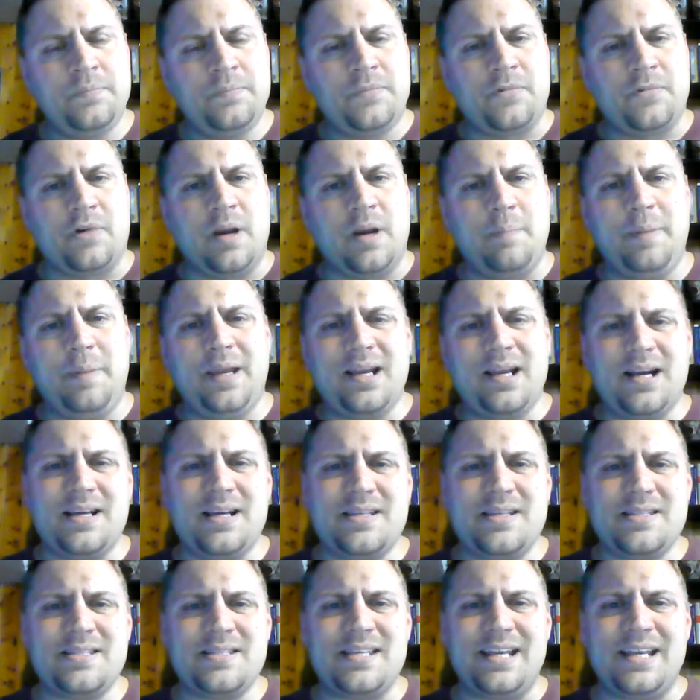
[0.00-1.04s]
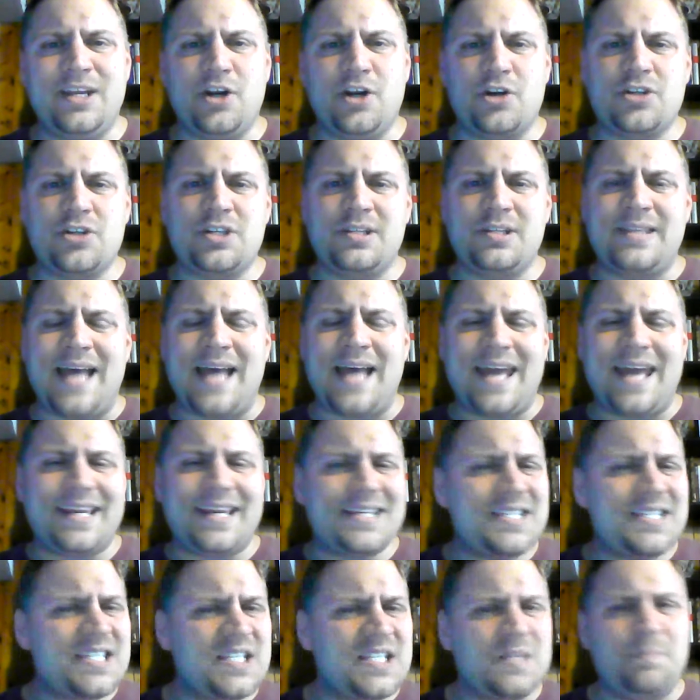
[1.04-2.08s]
Right, because that
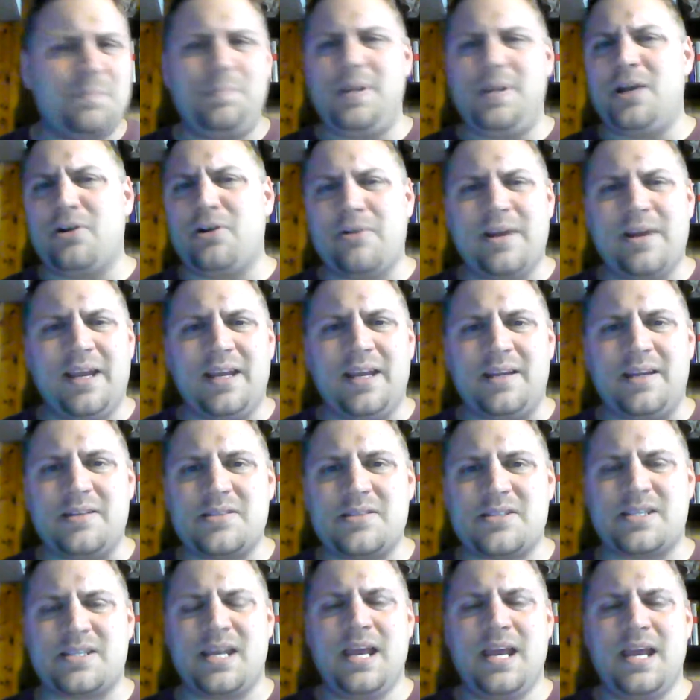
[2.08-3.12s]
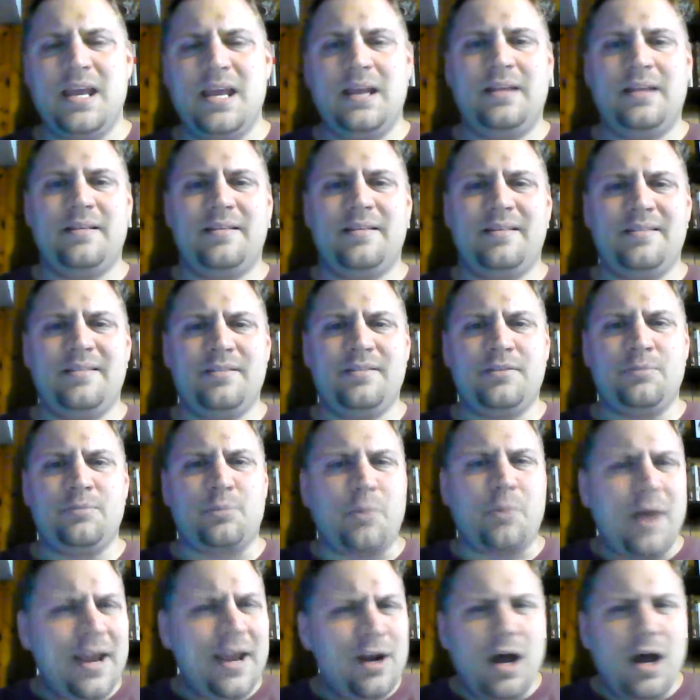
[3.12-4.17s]
experience
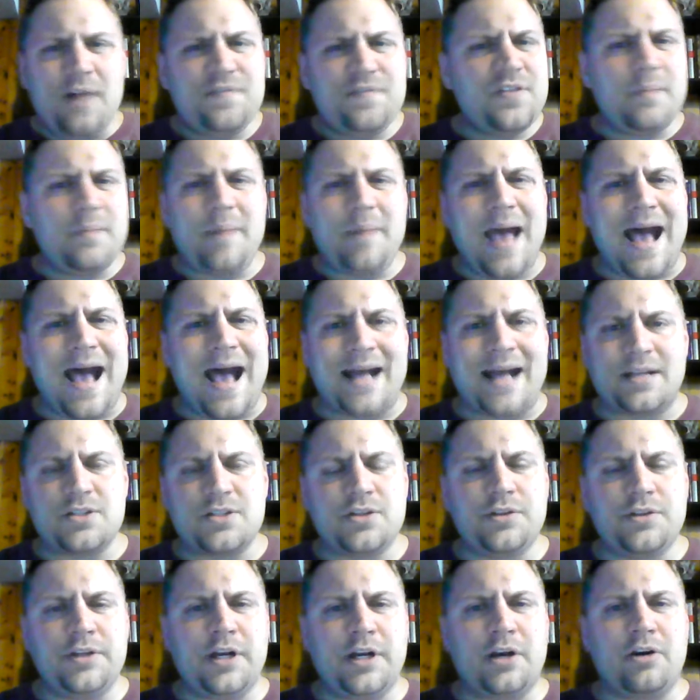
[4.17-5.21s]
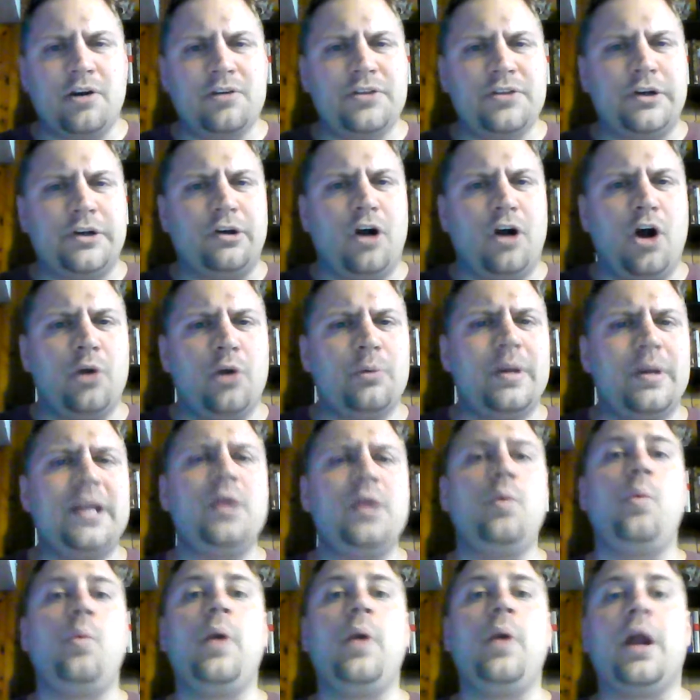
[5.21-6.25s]
right off the bat, they're already
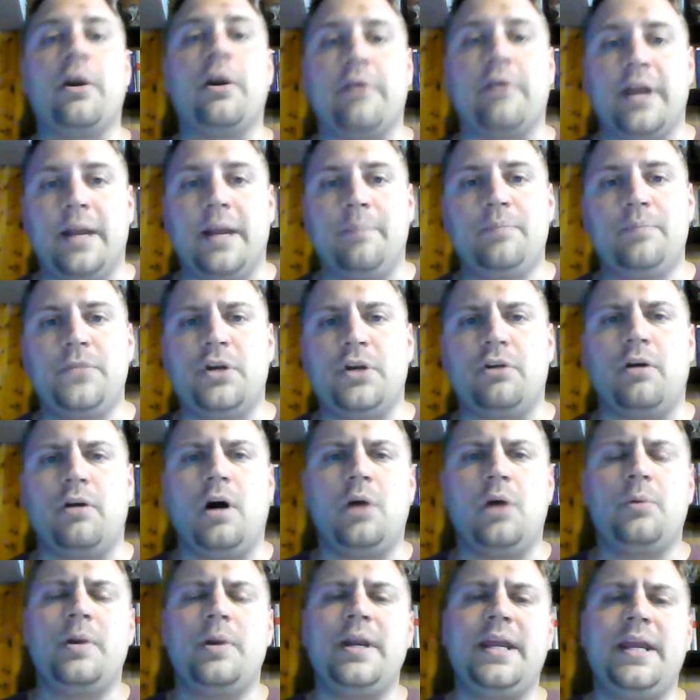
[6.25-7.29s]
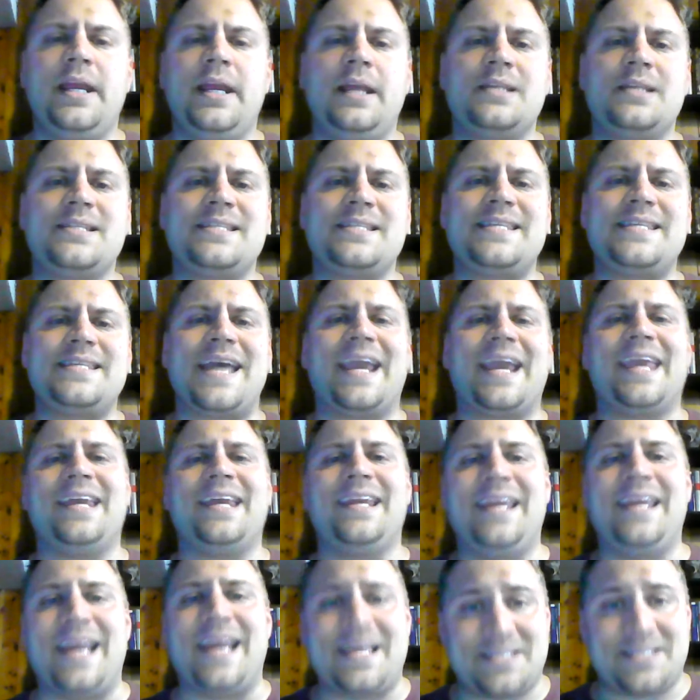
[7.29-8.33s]
weary. They're already
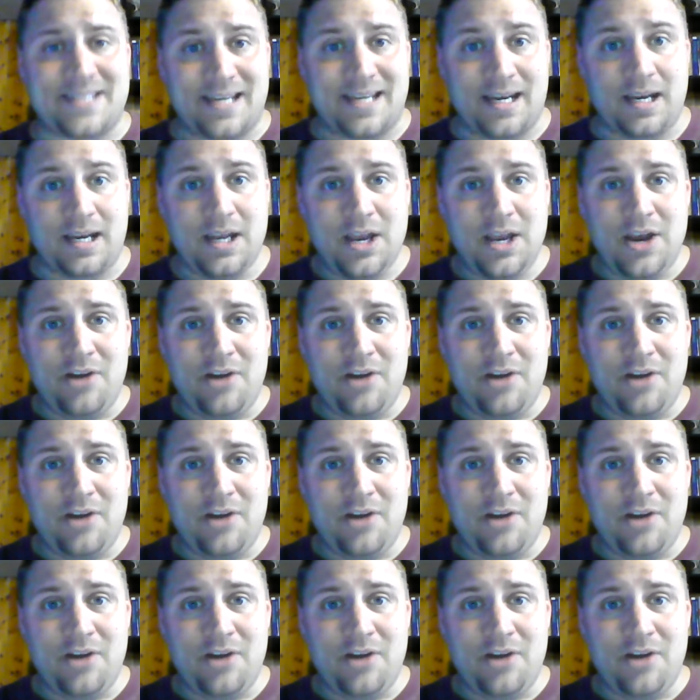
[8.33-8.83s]
second guessing.